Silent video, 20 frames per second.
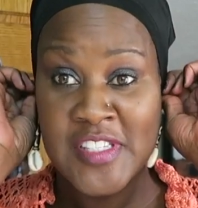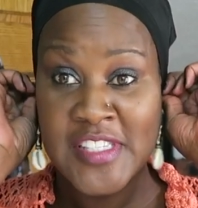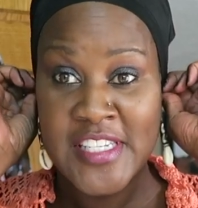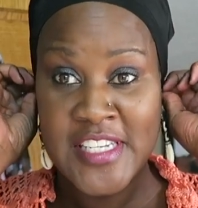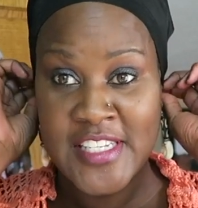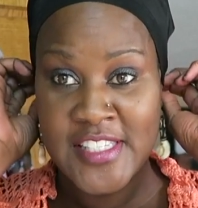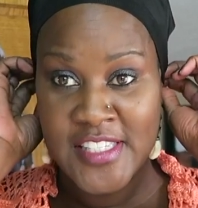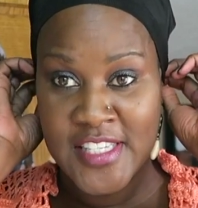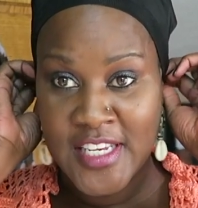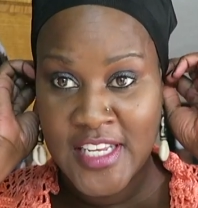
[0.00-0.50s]

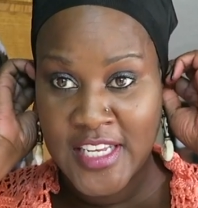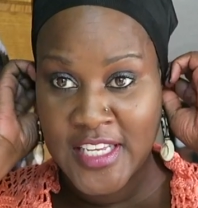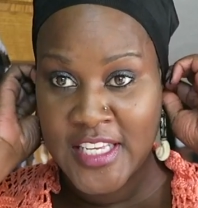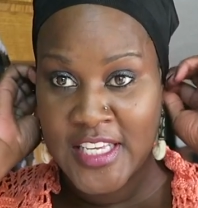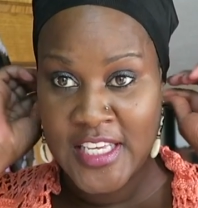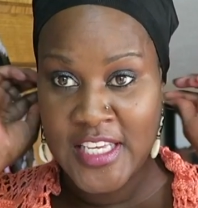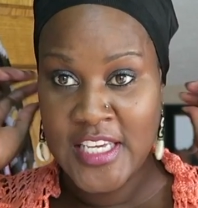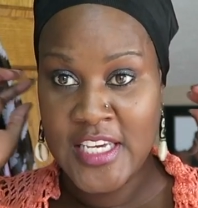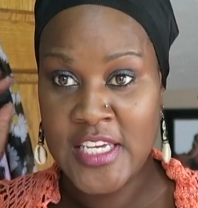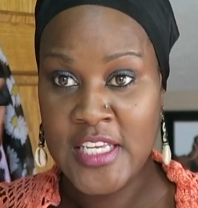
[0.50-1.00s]
season
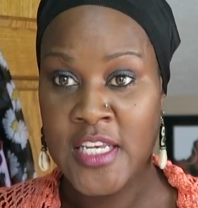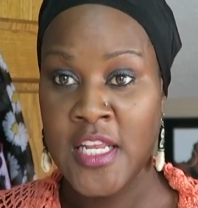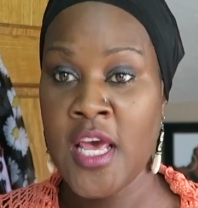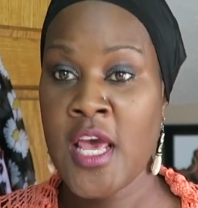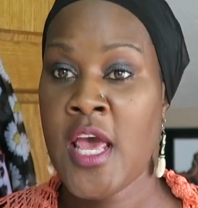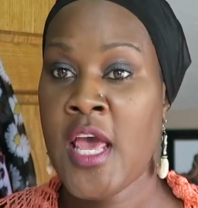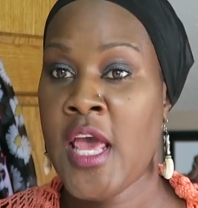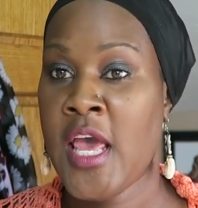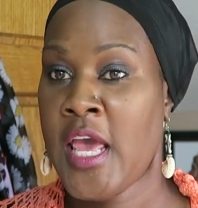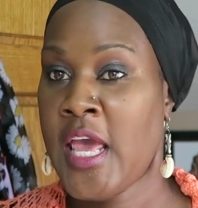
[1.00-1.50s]
again.
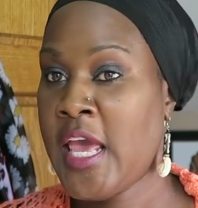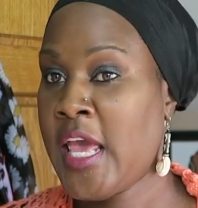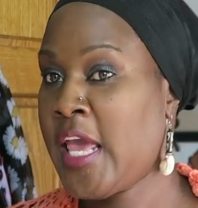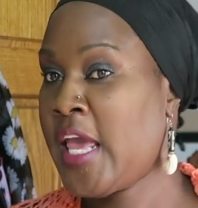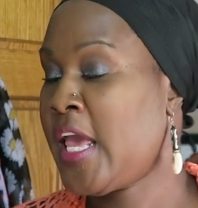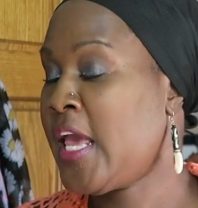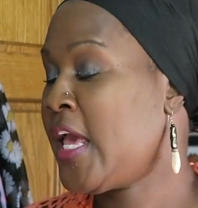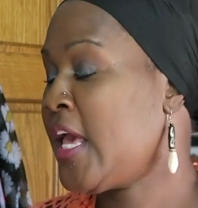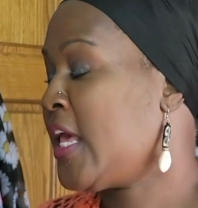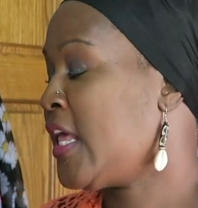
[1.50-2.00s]

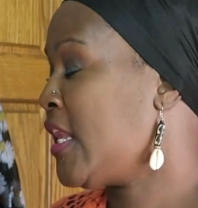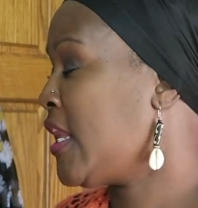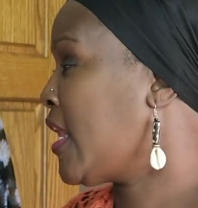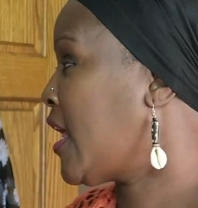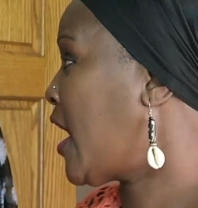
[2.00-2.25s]
And